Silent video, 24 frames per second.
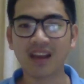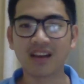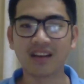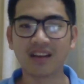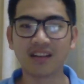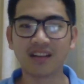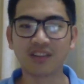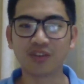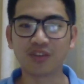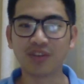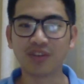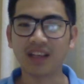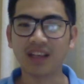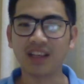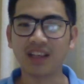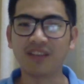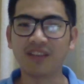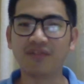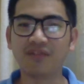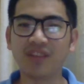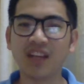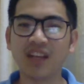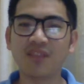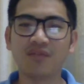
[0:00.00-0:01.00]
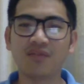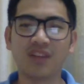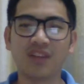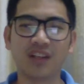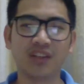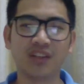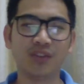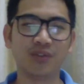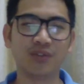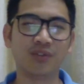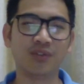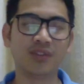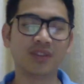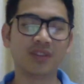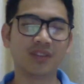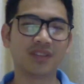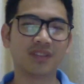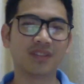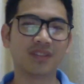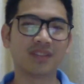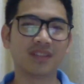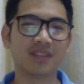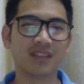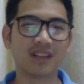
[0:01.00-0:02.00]
Today, if it were you,
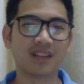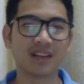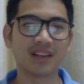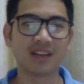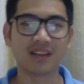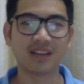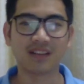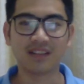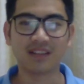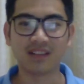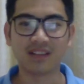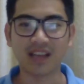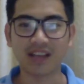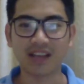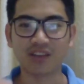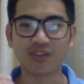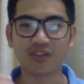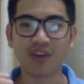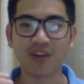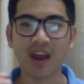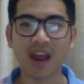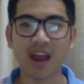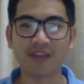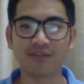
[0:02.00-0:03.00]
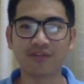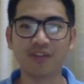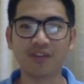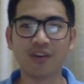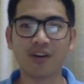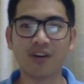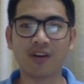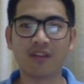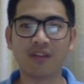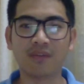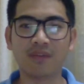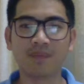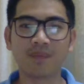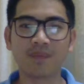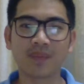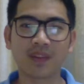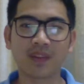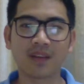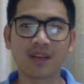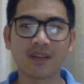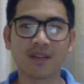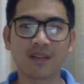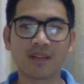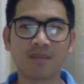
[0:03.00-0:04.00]
that you have your
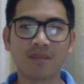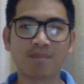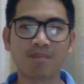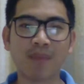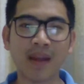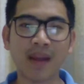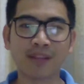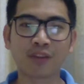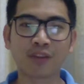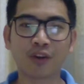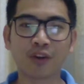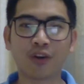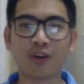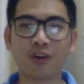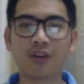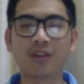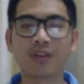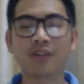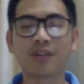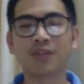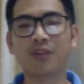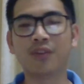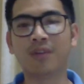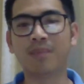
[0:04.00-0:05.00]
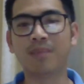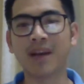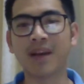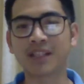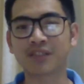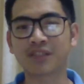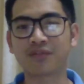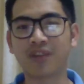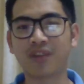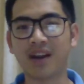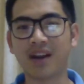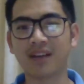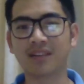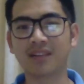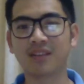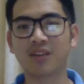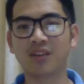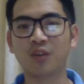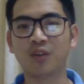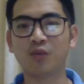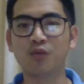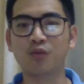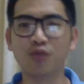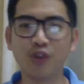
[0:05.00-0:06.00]
mentor, your best friend,
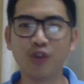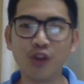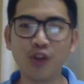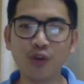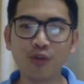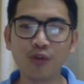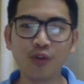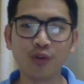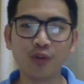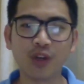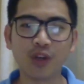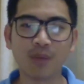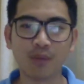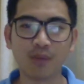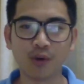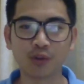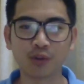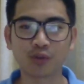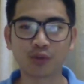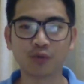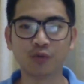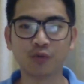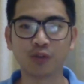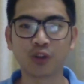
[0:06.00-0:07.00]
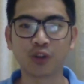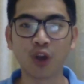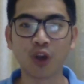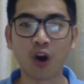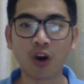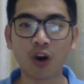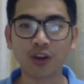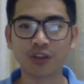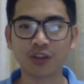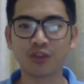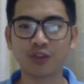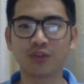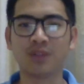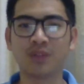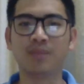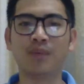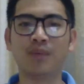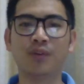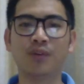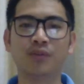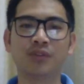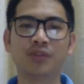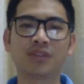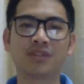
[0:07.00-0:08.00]
who knew you the most, who taught you the
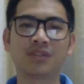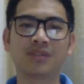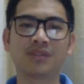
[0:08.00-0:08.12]
most,